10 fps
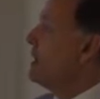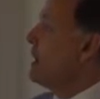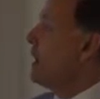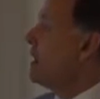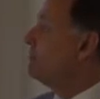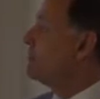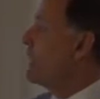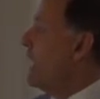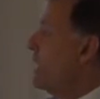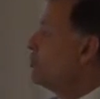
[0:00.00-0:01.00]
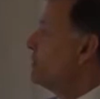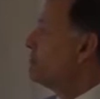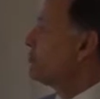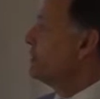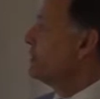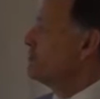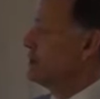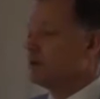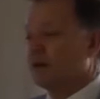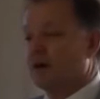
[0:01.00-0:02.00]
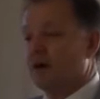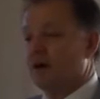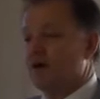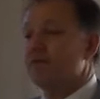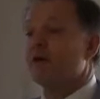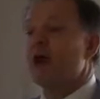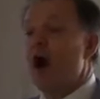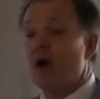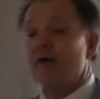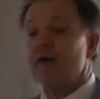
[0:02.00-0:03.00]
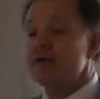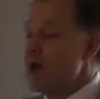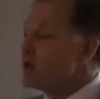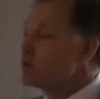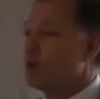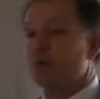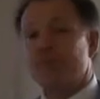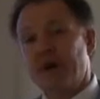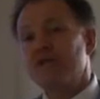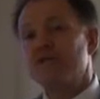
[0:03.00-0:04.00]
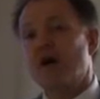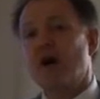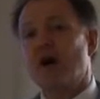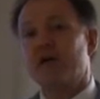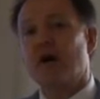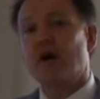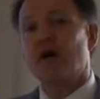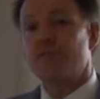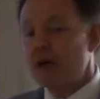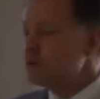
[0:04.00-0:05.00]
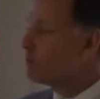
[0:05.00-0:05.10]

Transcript: And we've really built a very hardy dashboard based on our best